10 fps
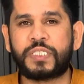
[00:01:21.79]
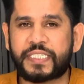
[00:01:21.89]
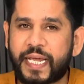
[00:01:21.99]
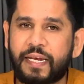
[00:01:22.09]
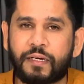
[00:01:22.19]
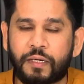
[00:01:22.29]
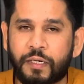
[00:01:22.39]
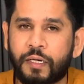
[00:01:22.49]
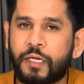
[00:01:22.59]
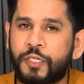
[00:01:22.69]

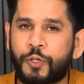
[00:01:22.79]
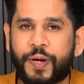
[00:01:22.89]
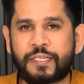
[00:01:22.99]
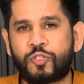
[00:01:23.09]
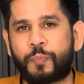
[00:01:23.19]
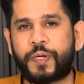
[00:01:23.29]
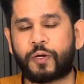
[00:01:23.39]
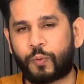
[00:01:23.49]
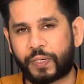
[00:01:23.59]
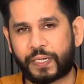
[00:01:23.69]
tailor your SOP
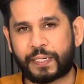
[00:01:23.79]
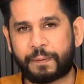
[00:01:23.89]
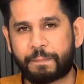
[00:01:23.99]
accordingly.